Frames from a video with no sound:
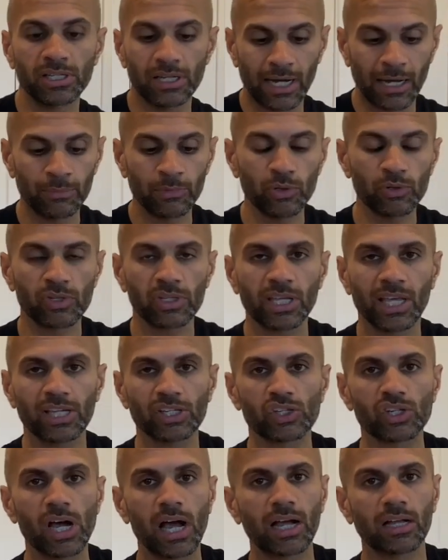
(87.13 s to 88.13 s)
I'm using a
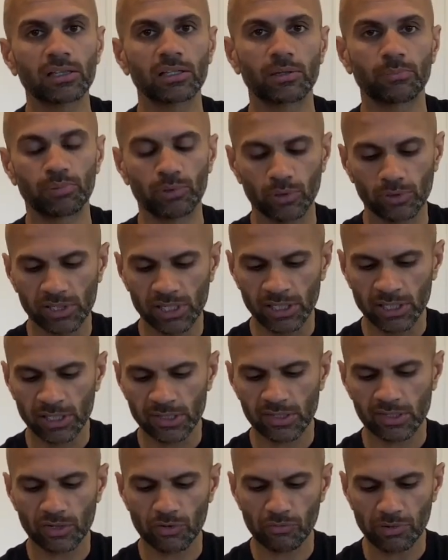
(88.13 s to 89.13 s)
chocolate protein. This
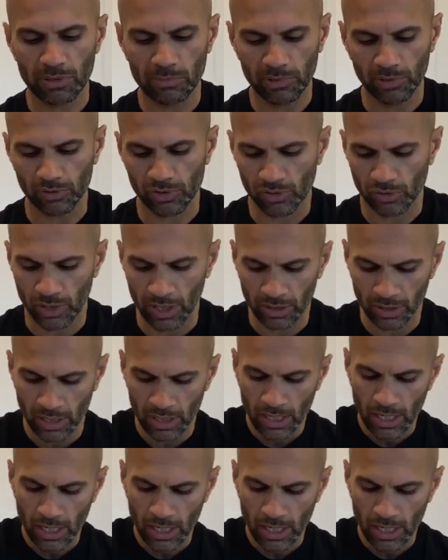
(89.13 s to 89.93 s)
is a rebuild strength.